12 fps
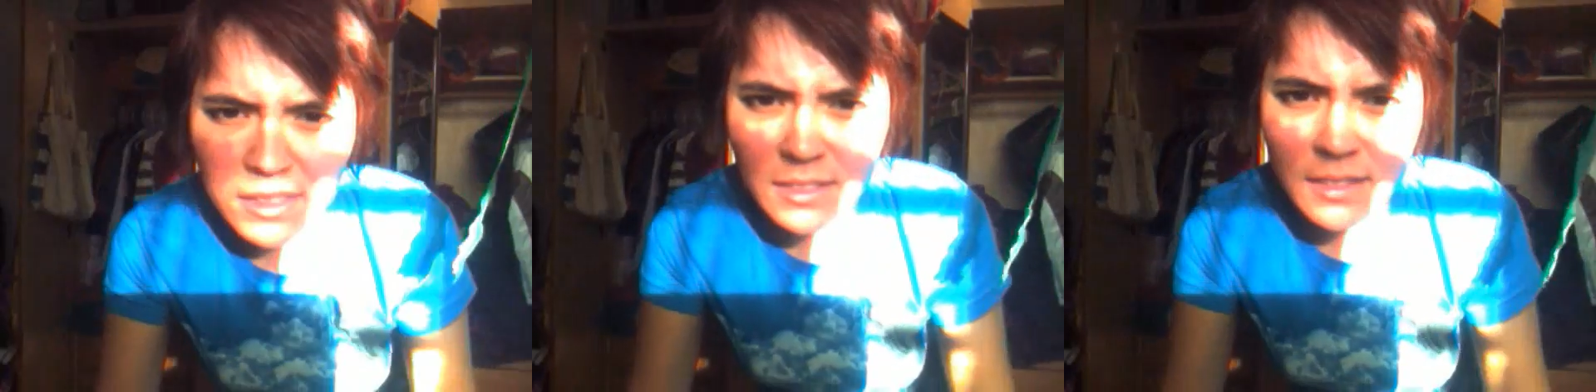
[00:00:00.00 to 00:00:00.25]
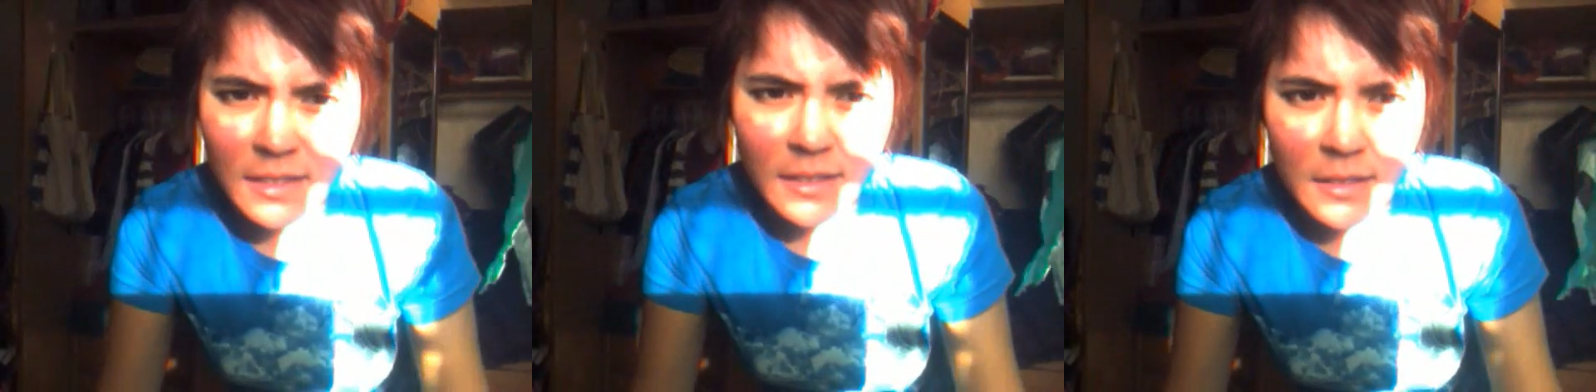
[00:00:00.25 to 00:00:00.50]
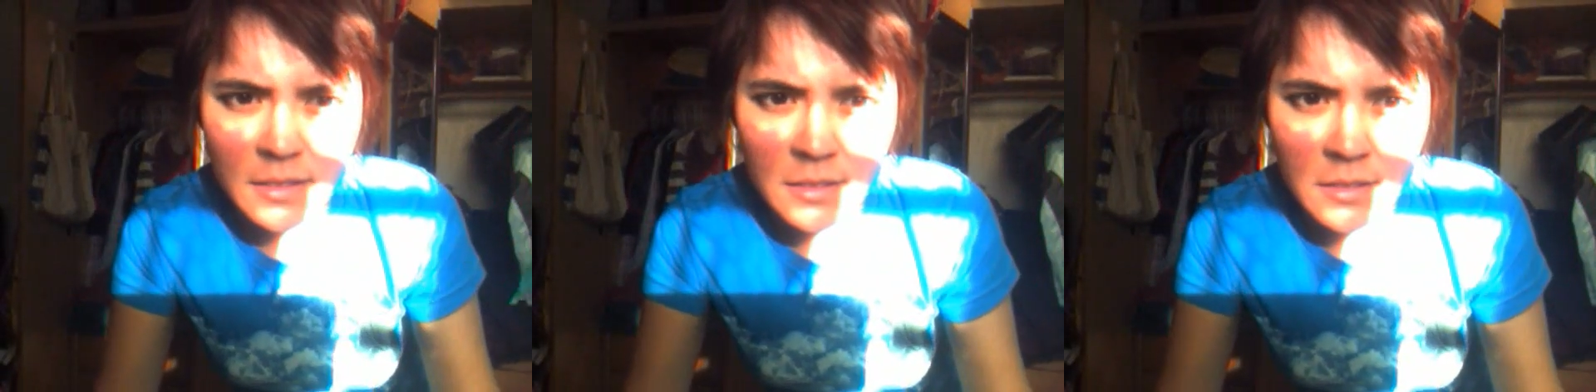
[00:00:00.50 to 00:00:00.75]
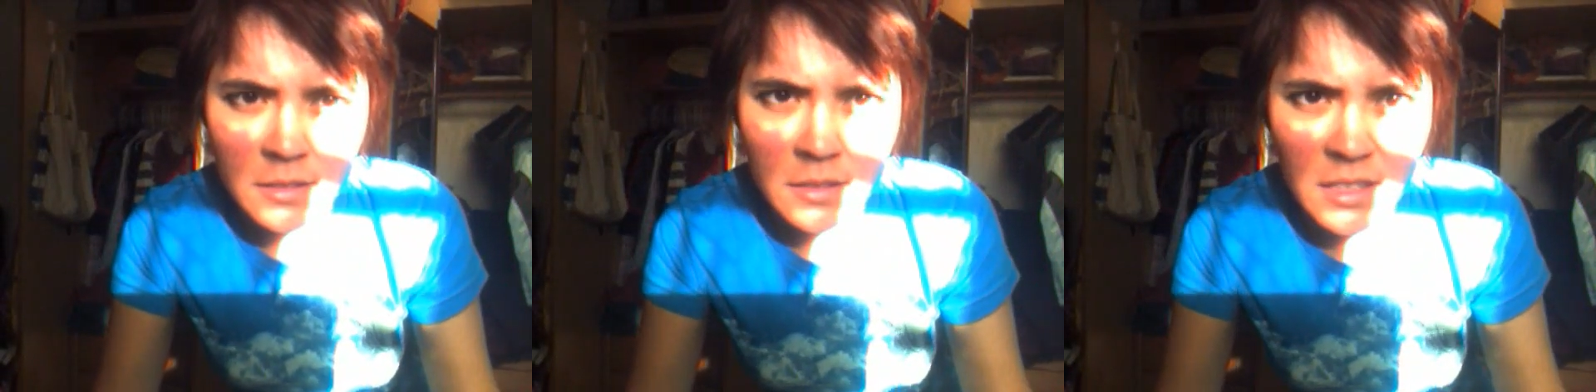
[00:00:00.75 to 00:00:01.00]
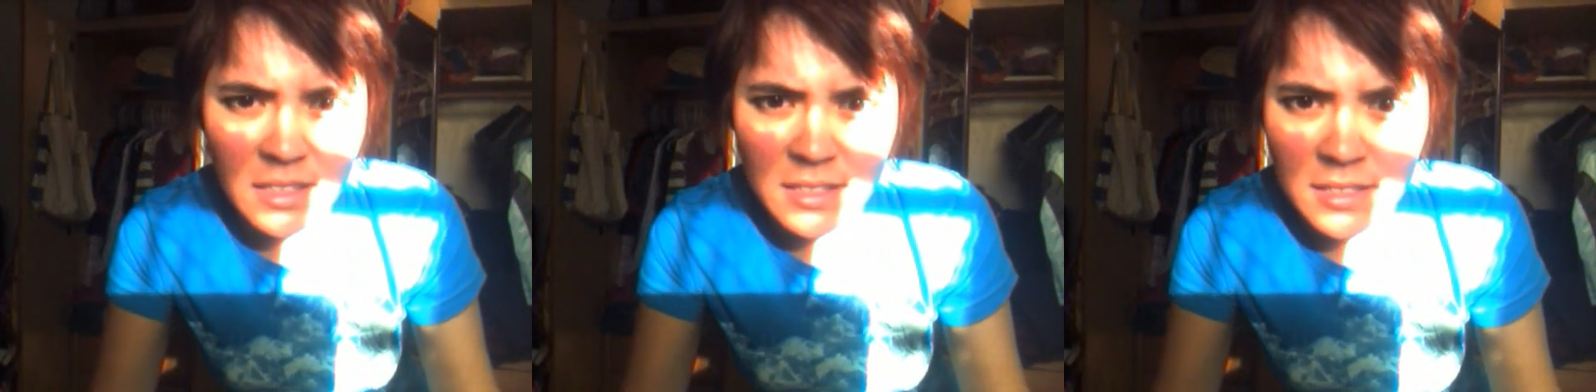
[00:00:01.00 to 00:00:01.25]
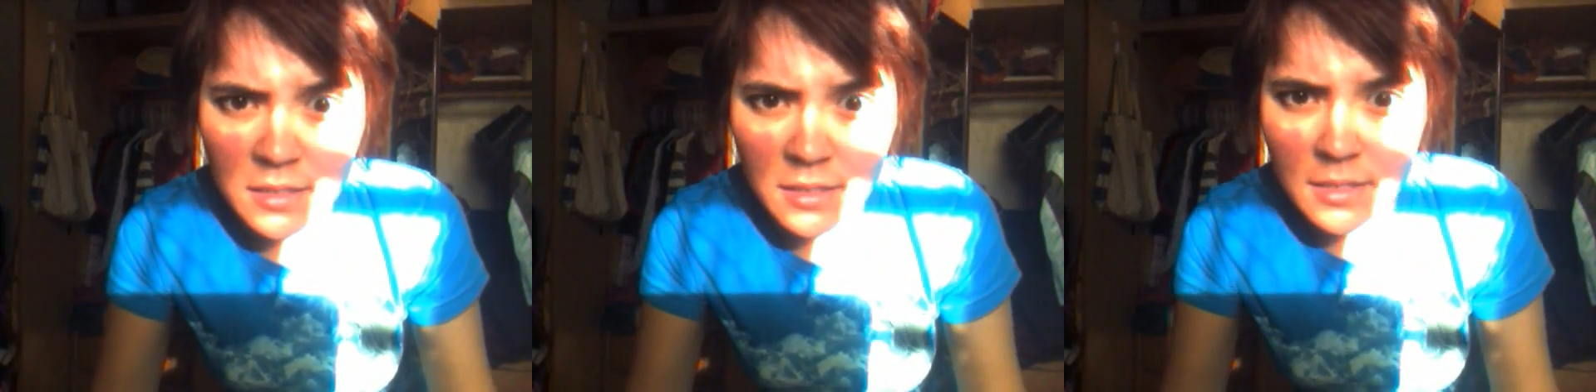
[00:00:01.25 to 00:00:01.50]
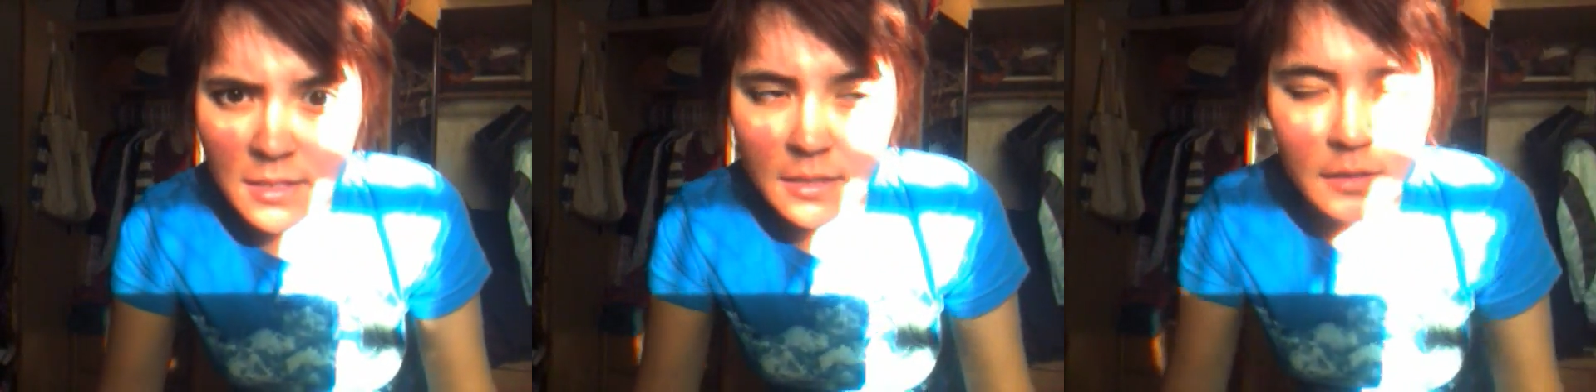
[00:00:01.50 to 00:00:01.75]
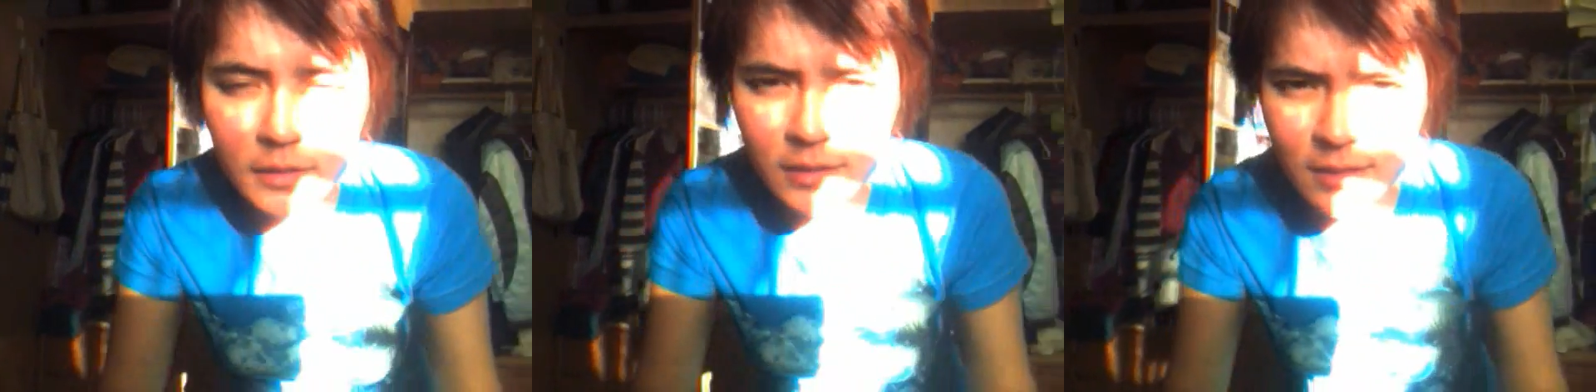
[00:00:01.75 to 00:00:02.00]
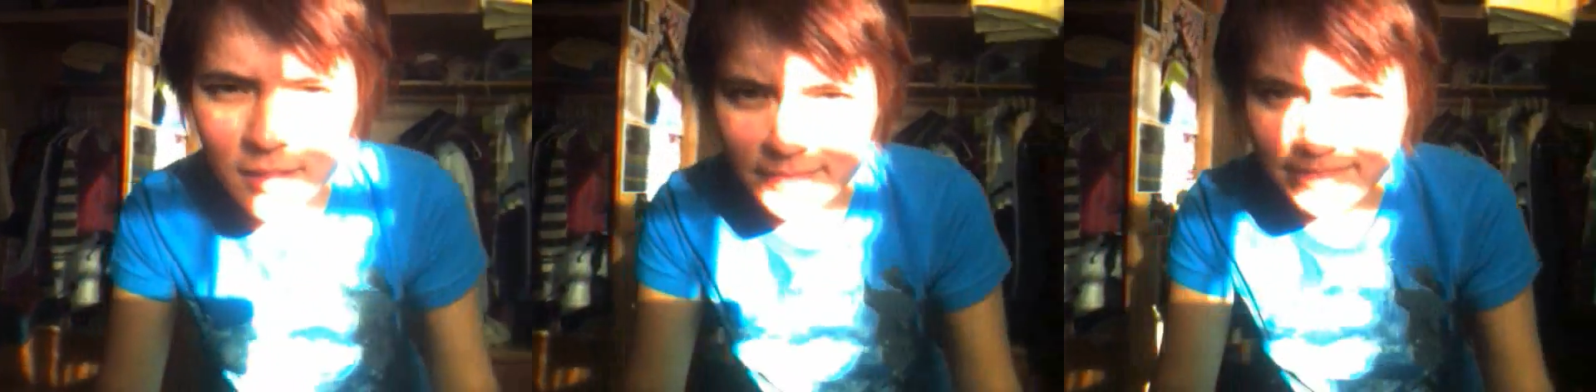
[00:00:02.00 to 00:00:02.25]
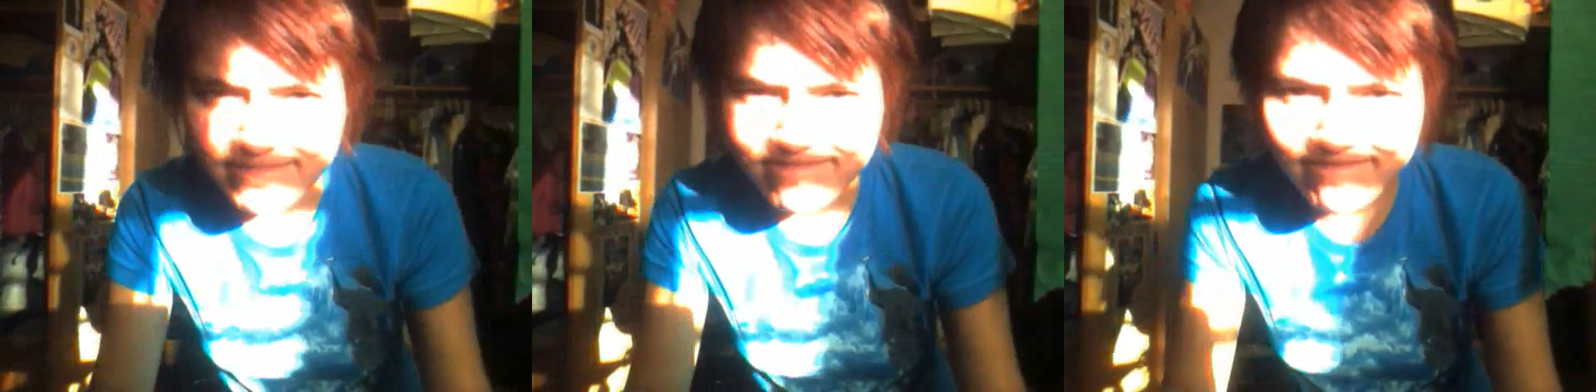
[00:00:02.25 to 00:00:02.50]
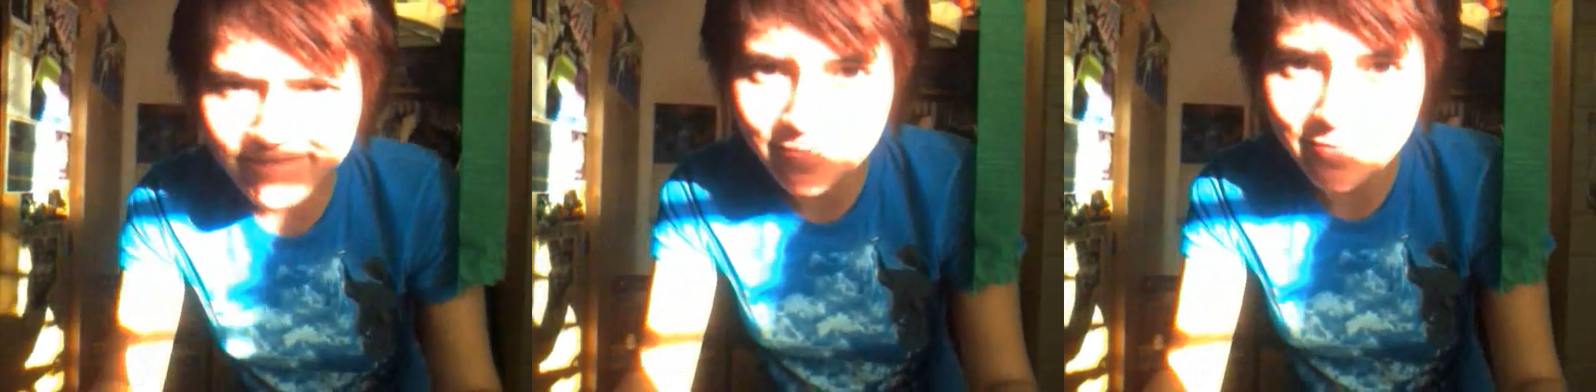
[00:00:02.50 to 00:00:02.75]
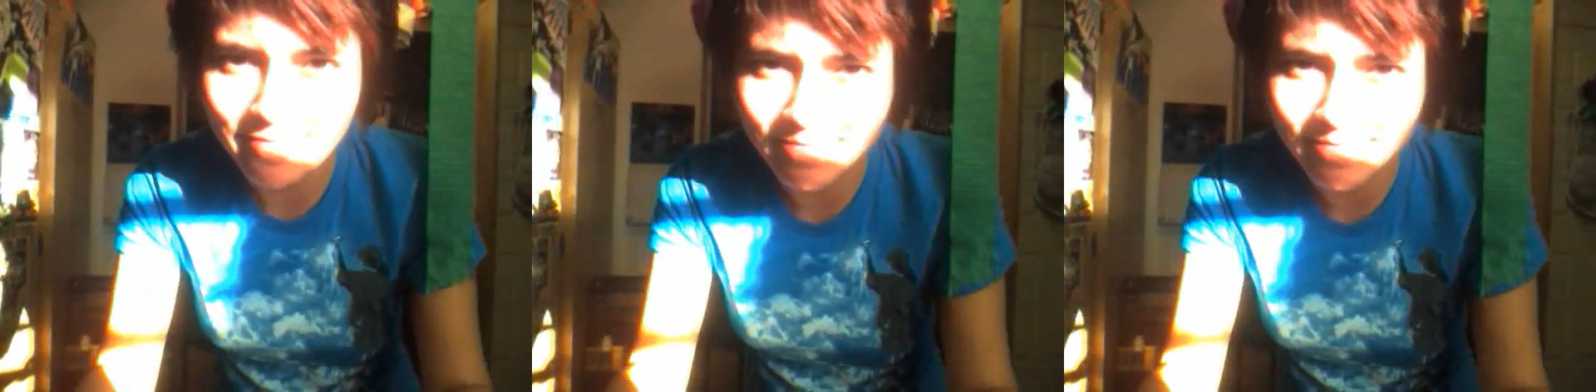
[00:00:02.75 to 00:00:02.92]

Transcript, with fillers: Ugh. Ugh. Ugh. Mm.